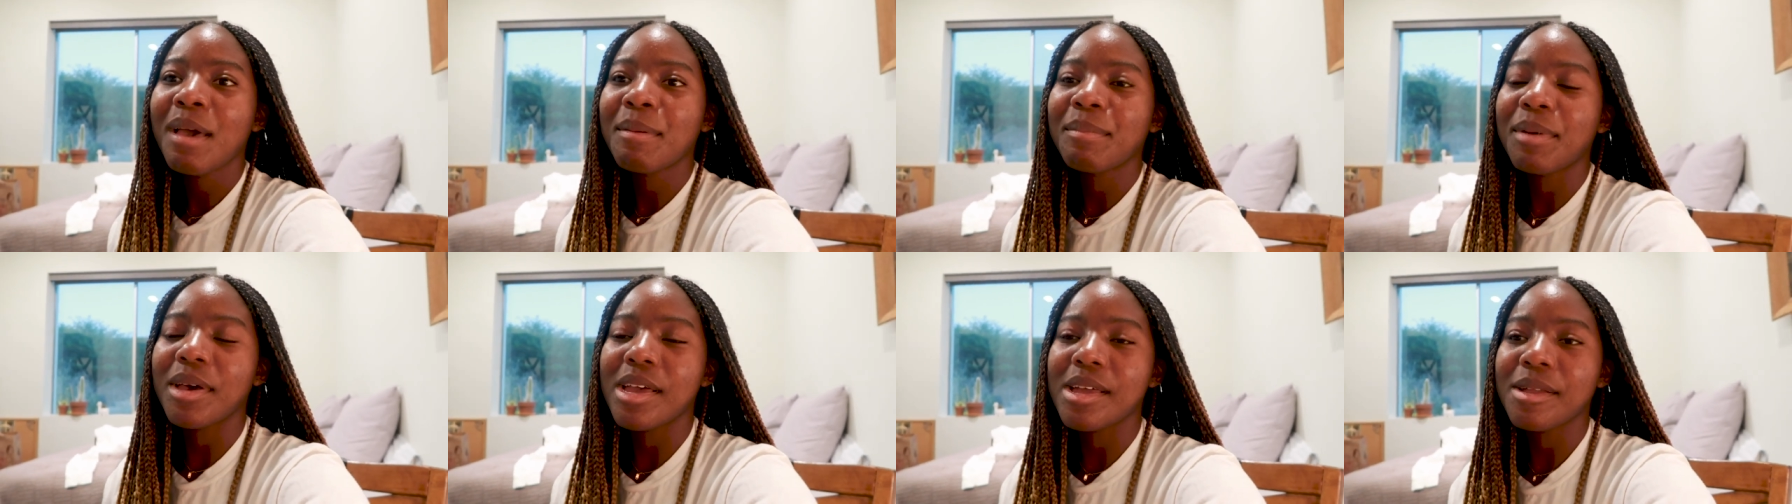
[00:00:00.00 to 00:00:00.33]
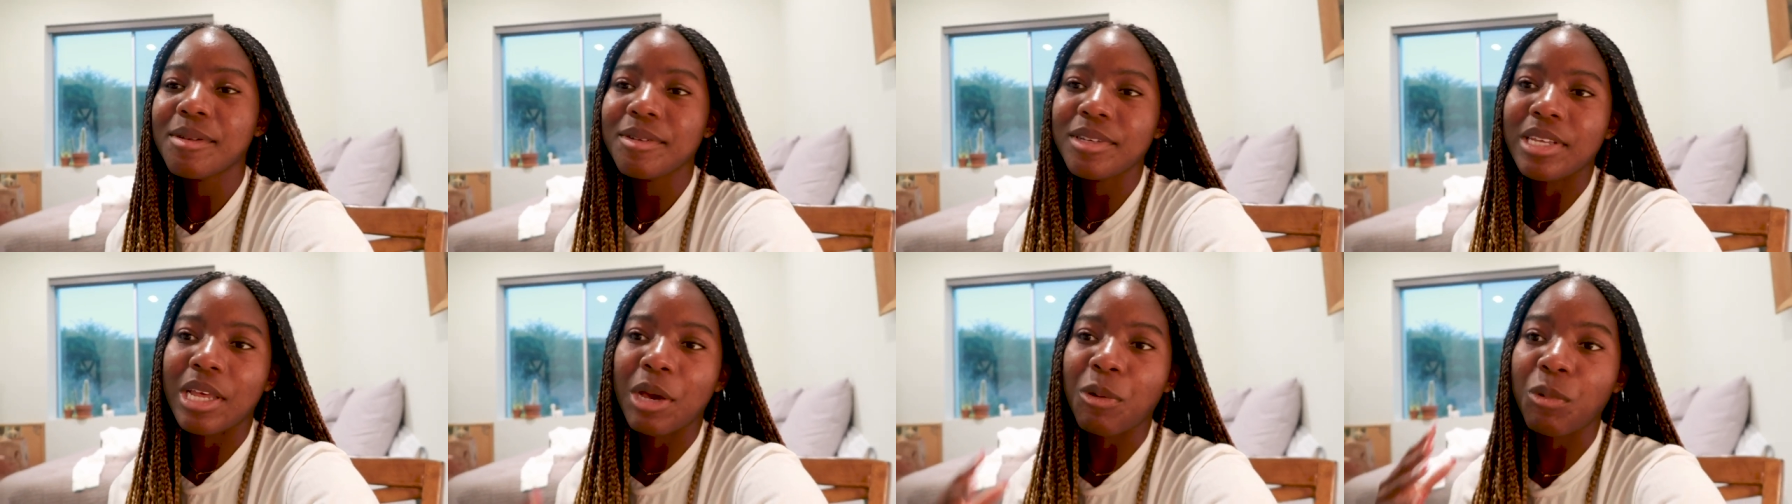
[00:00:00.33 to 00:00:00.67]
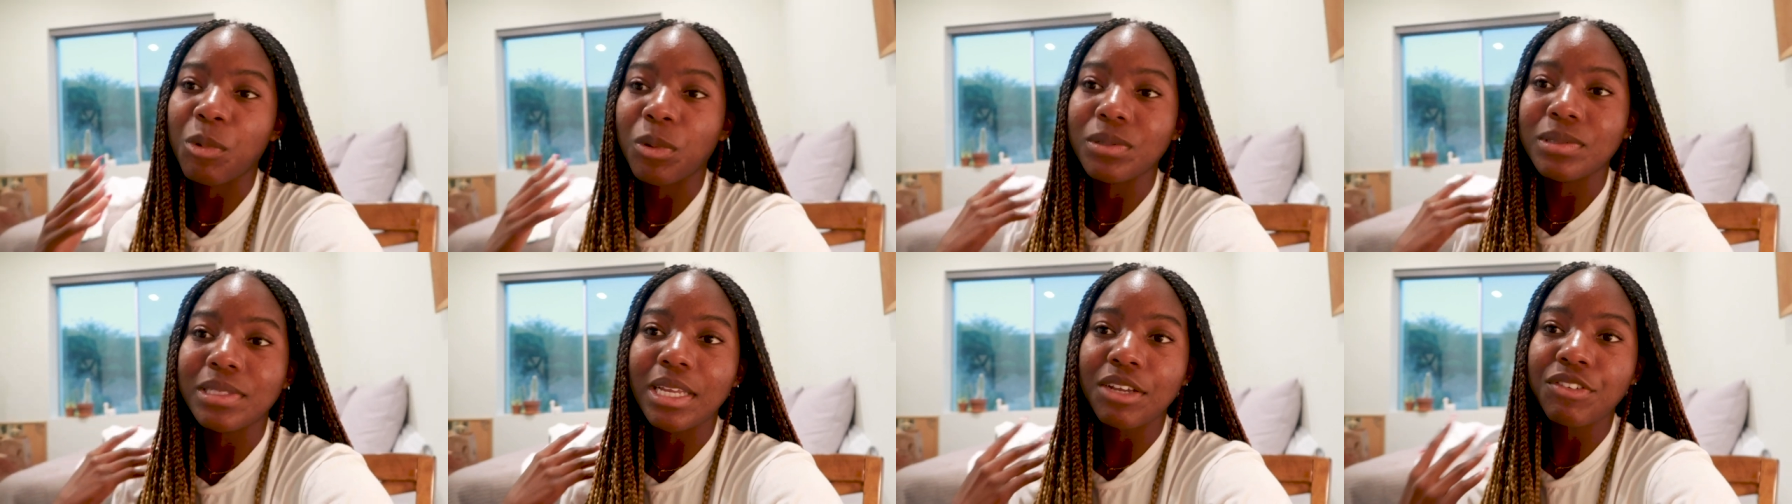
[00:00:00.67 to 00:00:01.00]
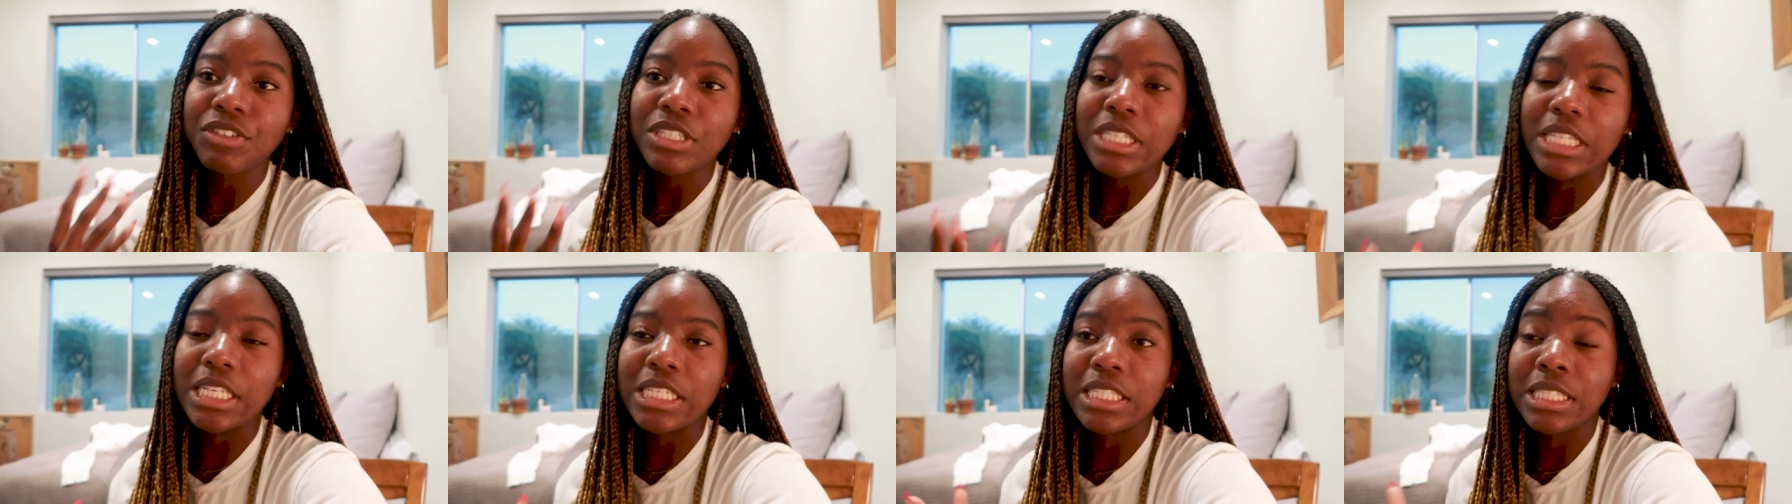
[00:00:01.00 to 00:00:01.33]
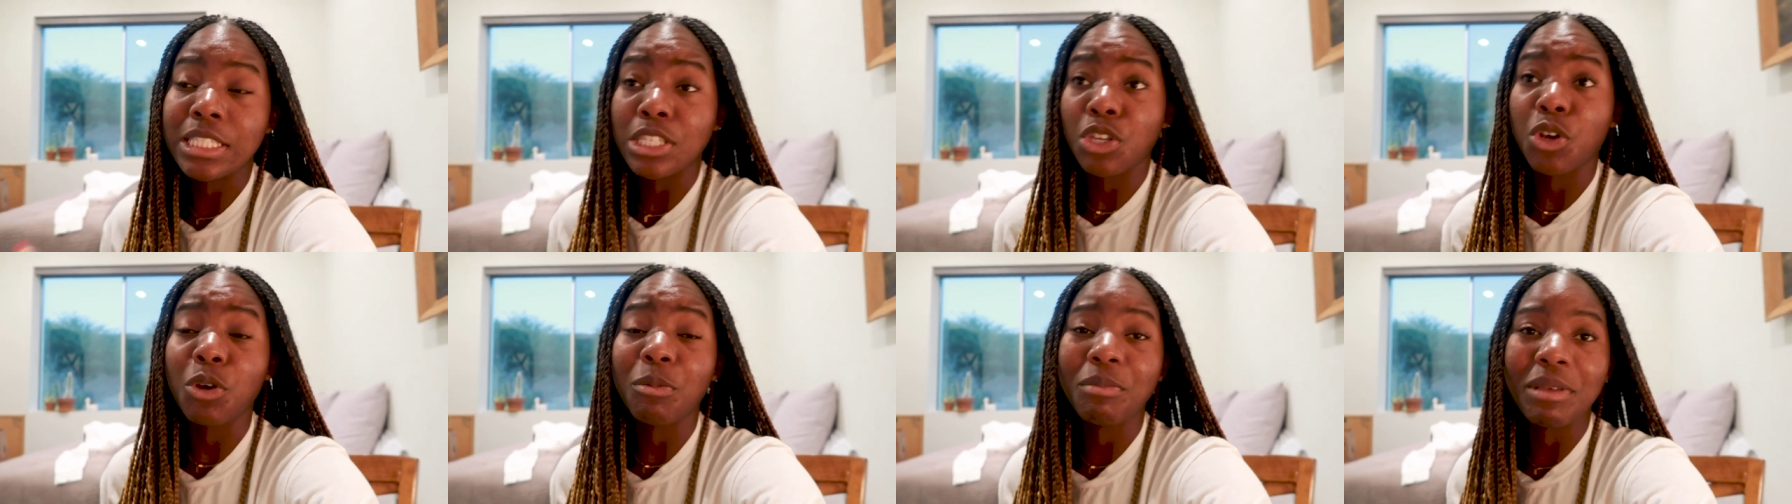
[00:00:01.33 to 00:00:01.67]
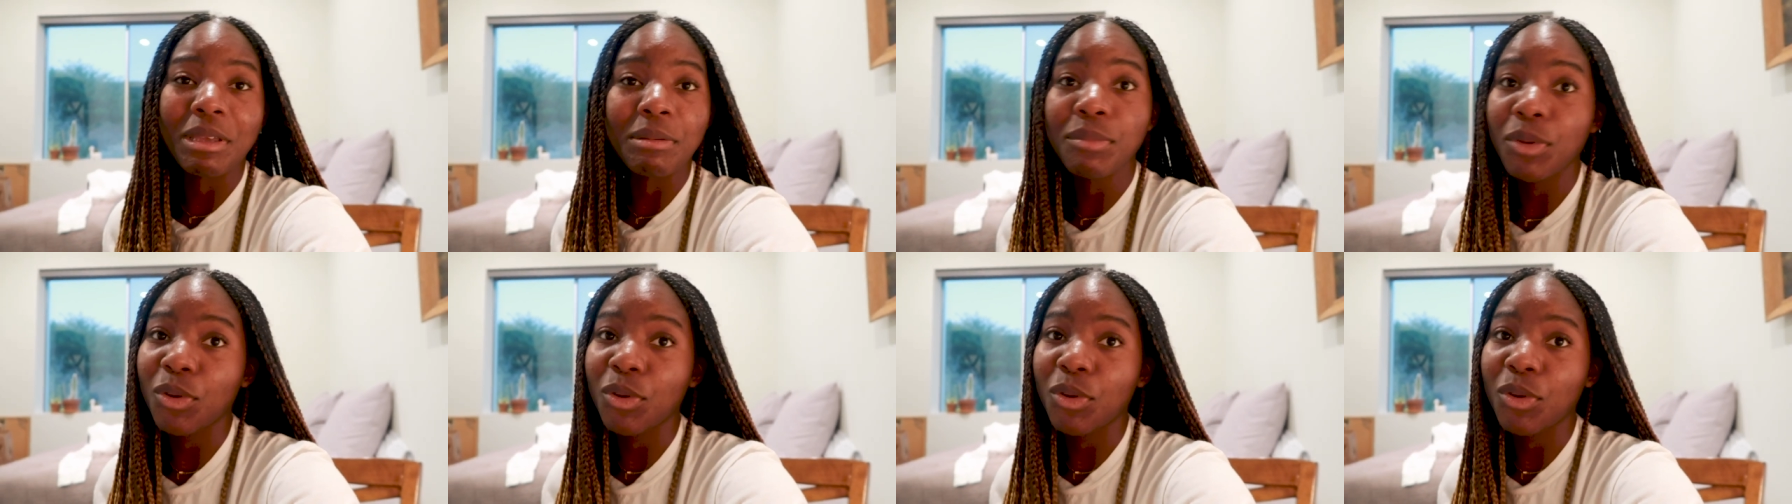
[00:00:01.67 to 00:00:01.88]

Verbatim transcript: but you know we'll definitely still be